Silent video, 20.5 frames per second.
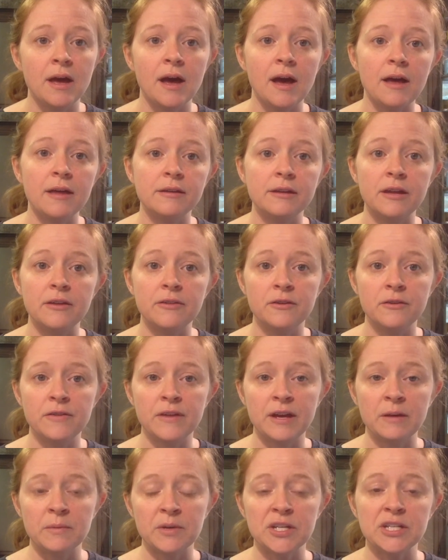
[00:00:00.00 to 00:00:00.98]
Another
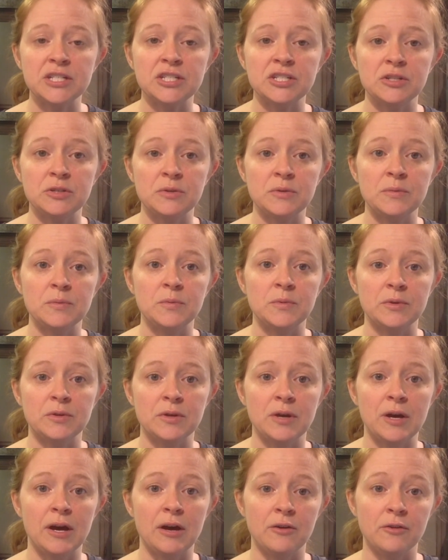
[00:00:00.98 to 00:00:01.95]
thing I'm gonna do,
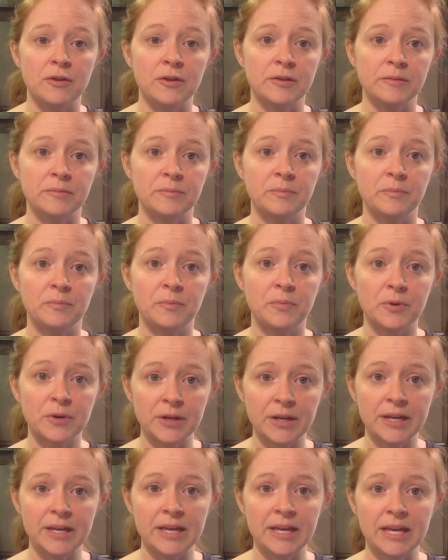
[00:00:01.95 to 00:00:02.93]
I'll
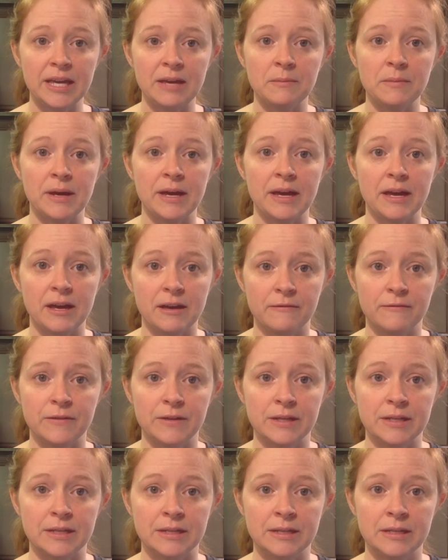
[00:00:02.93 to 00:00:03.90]
preheat my
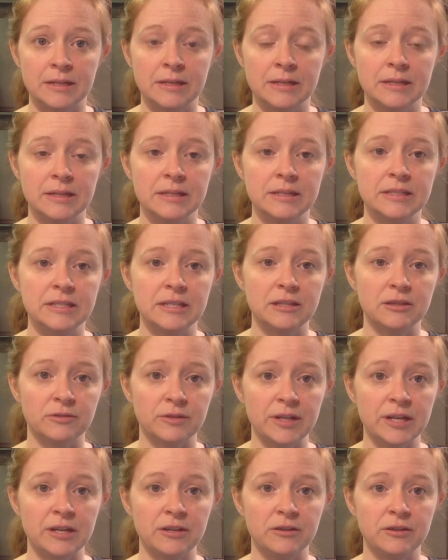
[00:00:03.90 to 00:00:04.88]
oven to
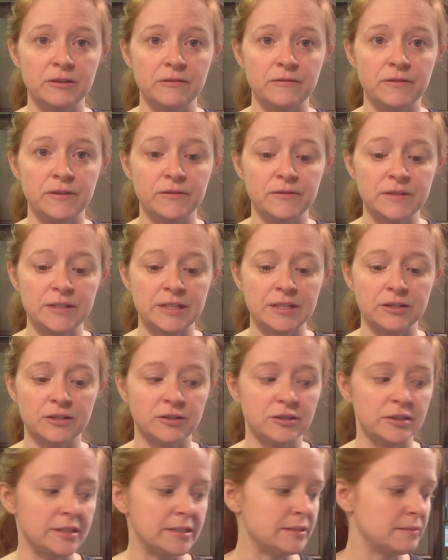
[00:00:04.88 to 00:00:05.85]
350
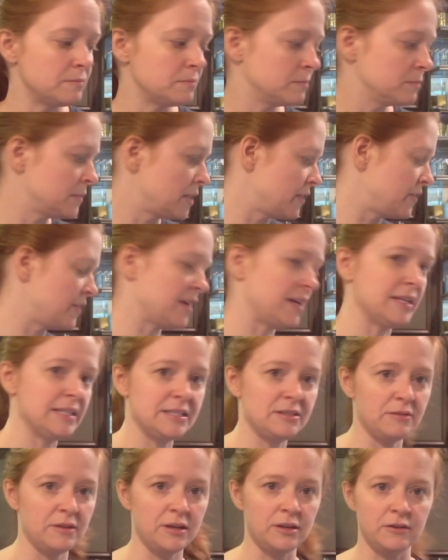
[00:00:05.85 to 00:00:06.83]
degrees. I think it's
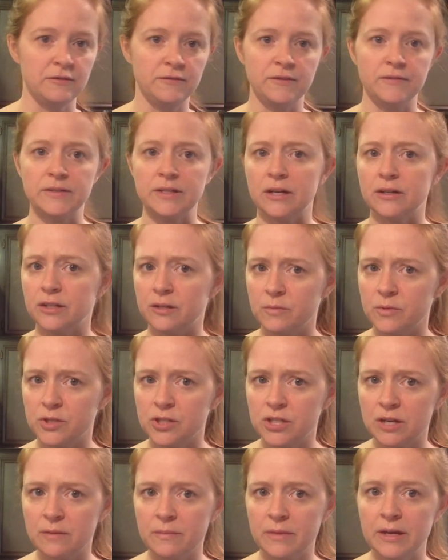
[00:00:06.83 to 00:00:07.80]
350. I'll double
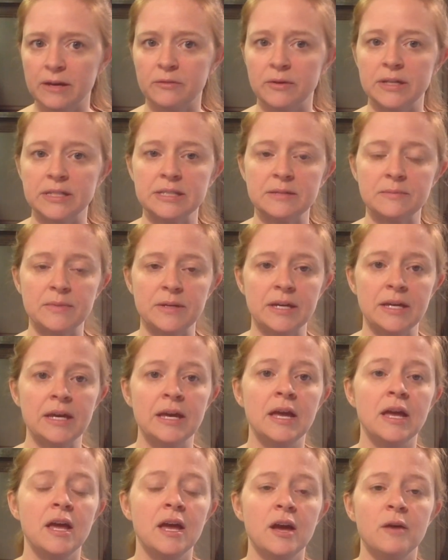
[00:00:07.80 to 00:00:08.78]
check my recipe.
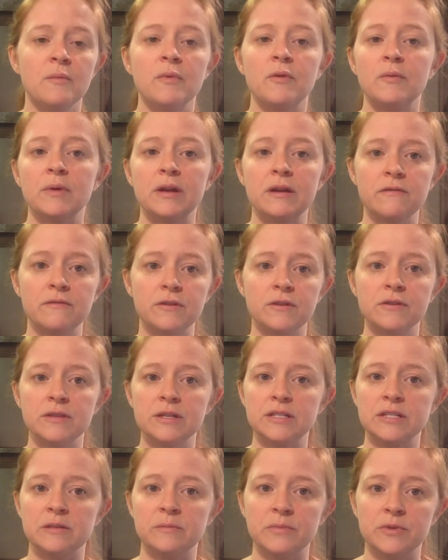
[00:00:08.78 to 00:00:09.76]
But whatever the
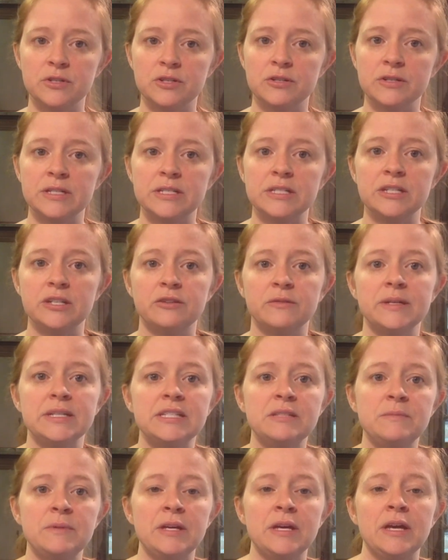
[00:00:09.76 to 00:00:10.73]
temperature is in your
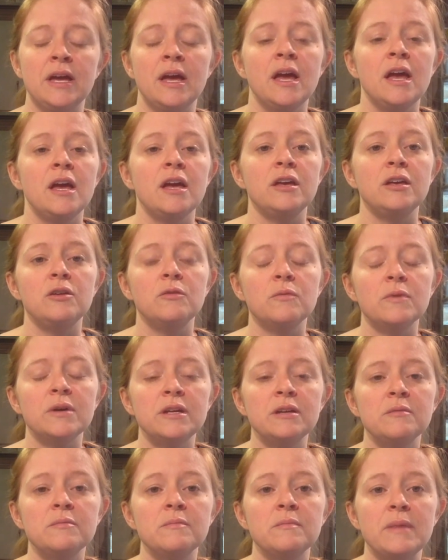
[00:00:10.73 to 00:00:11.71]
recipe, you
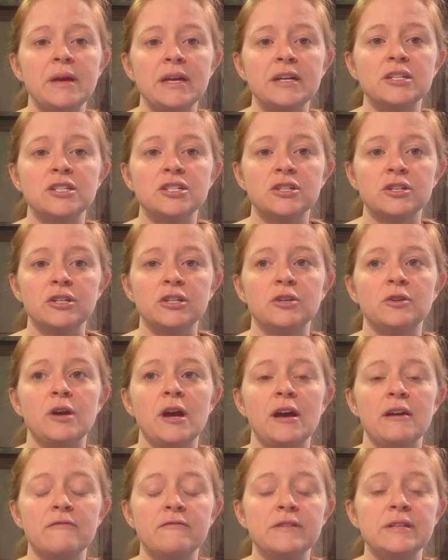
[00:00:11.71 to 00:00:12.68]
wanna make sure your
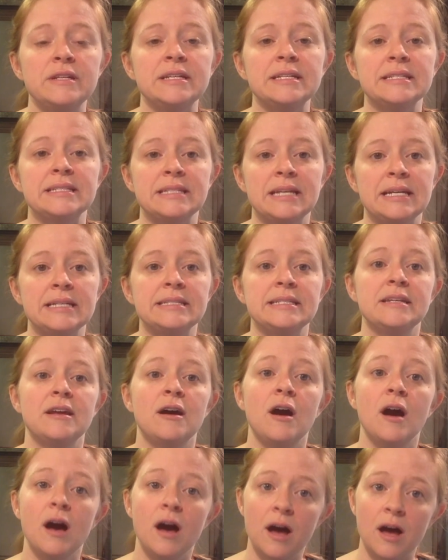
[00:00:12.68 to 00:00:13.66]
oven is nice and
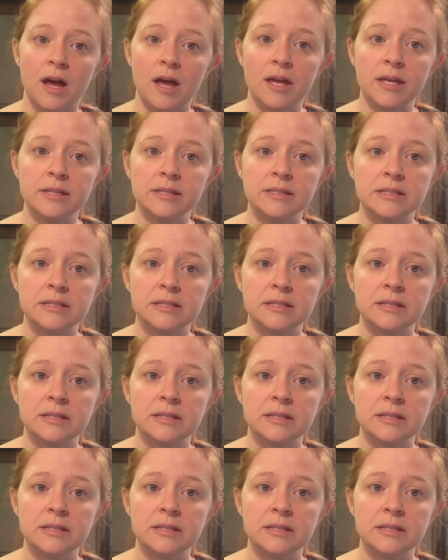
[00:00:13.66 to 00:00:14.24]
hot.